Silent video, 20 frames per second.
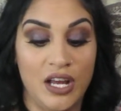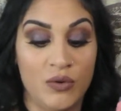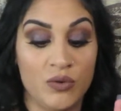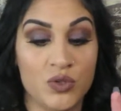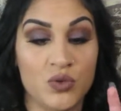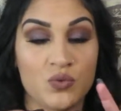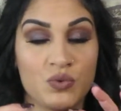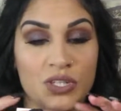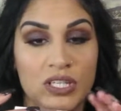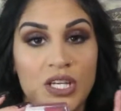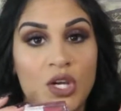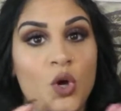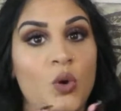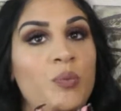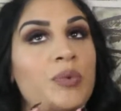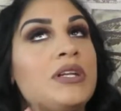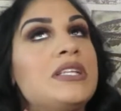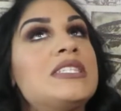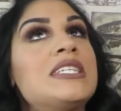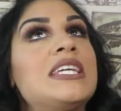I was really
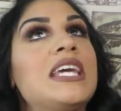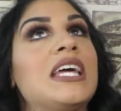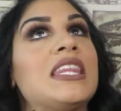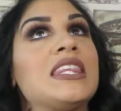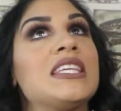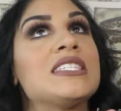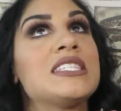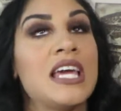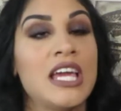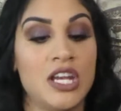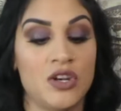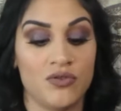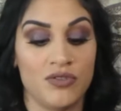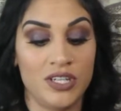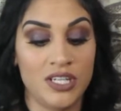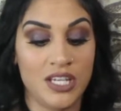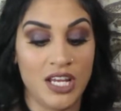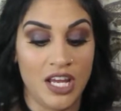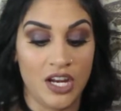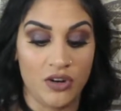hoping to get this Hank
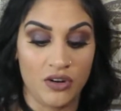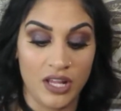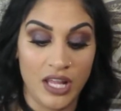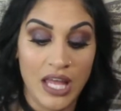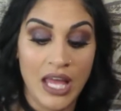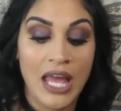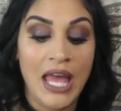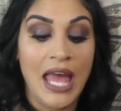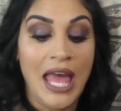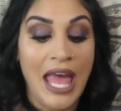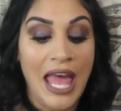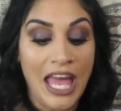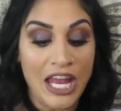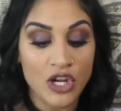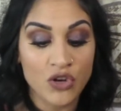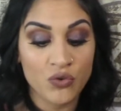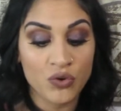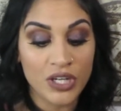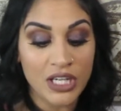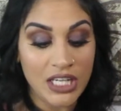and
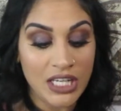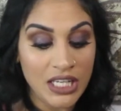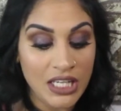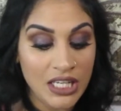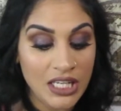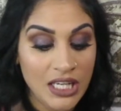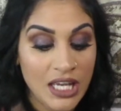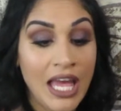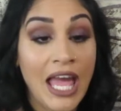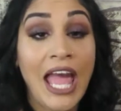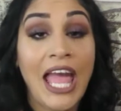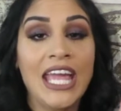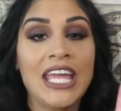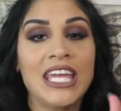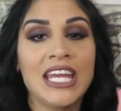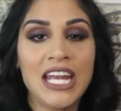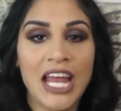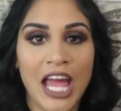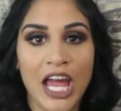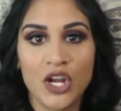Henry
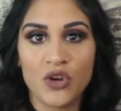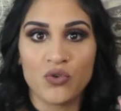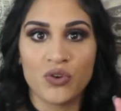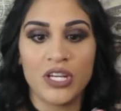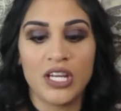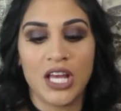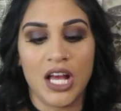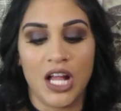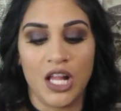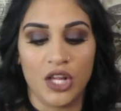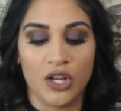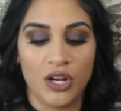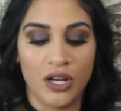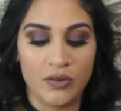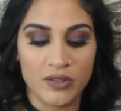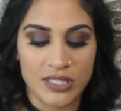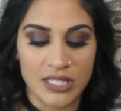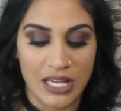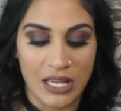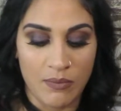color. I
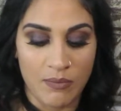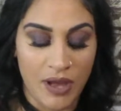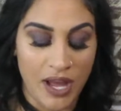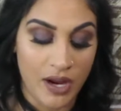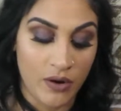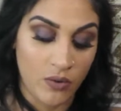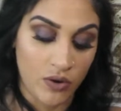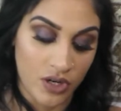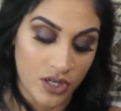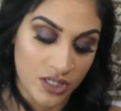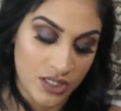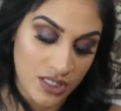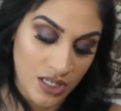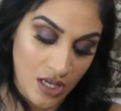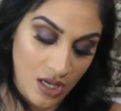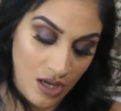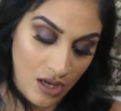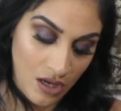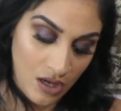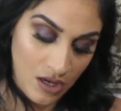was saying it backwards.